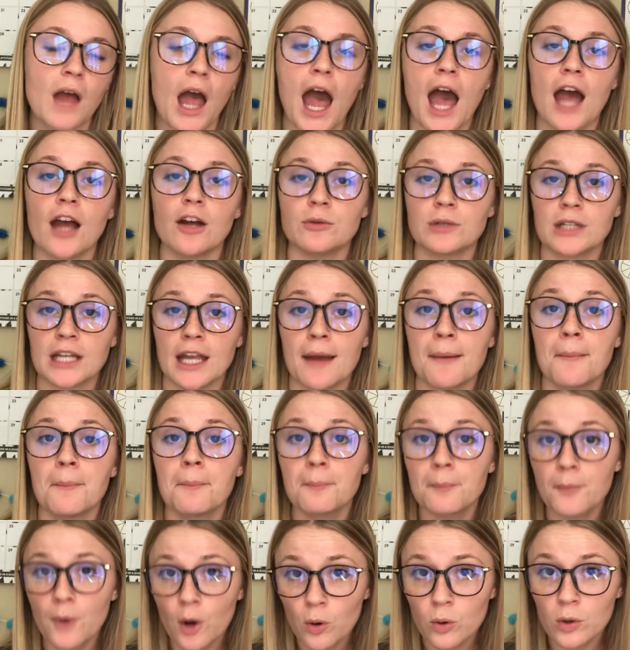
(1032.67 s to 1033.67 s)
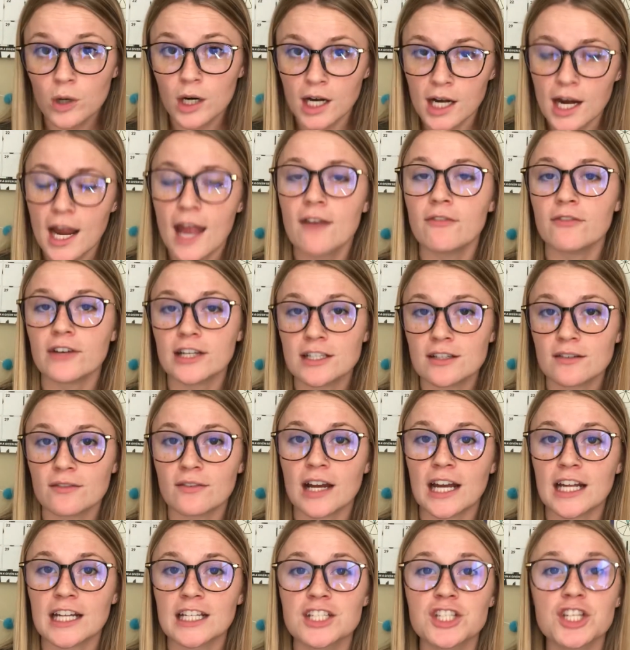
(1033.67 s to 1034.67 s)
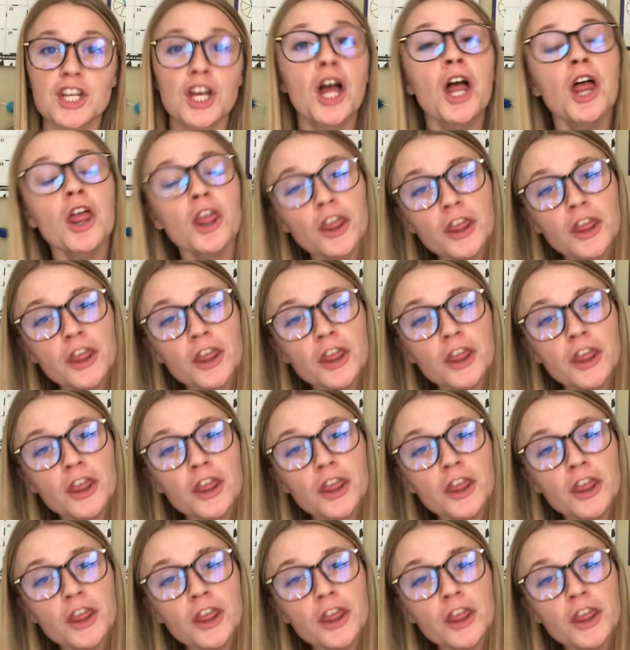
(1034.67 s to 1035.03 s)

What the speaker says: I would get more if I divided to